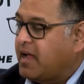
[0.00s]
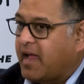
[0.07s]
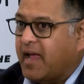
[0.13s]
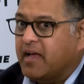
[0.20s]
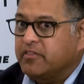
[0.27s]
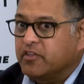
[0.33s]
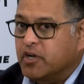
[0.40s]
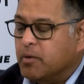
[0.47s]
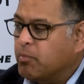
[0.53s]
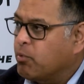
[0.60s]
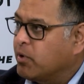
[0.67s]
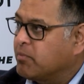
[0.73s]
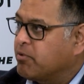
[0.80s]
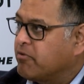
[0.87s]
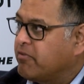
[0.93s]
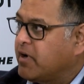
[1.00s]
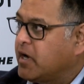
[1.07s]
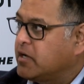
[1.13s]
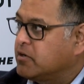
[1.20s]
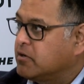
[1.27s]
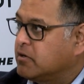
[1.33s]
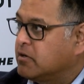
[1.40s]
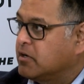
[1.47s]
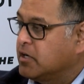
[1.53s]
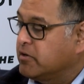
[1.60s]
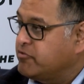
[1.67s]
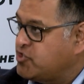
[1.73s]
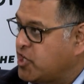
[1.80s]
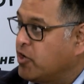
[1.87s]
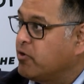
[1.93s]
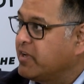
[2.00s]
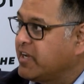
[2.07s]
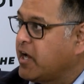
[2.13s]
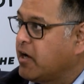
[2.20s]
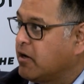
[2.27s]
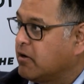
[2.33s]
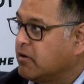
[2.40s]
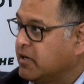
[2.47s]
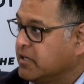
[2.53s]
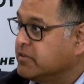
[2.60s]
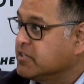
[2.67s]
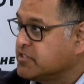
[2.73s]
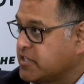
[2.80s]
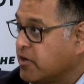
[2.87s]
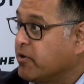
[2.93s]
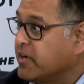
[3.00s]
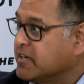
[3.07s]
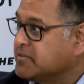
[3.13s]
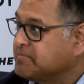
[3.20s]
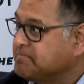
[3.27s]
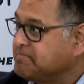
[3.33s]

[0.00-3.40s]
and the number one provider of charity care in this area.